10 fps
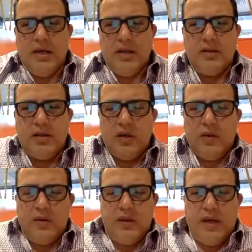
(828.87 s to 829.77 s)

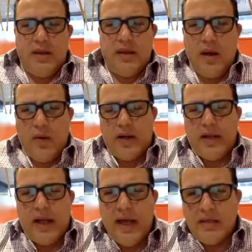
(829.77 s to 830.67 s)
So the other thing I wanted to
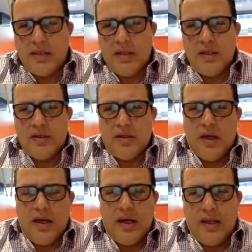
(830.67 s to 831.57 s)
ask is uh,